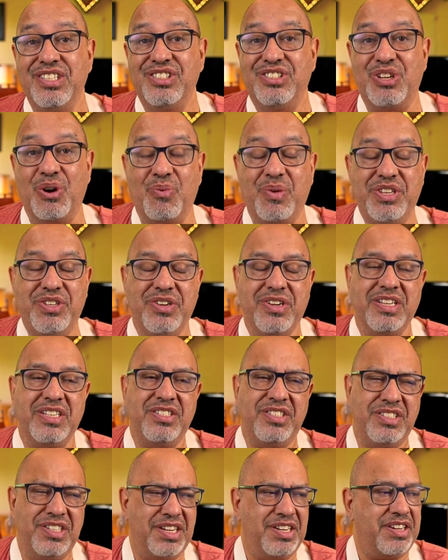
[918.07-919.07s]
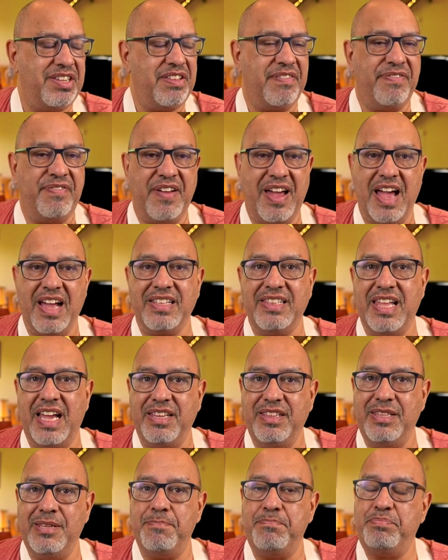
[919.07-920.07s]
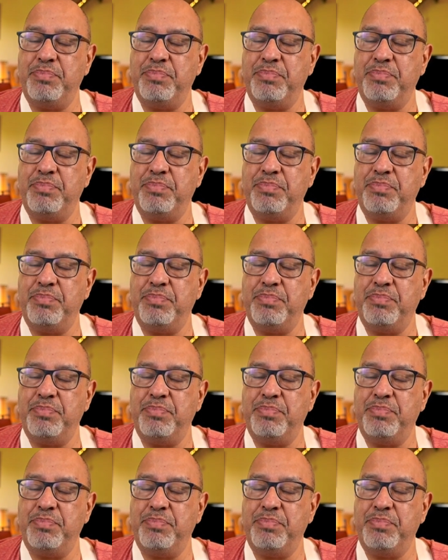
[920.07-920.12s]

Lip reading: So when you consider the fact that the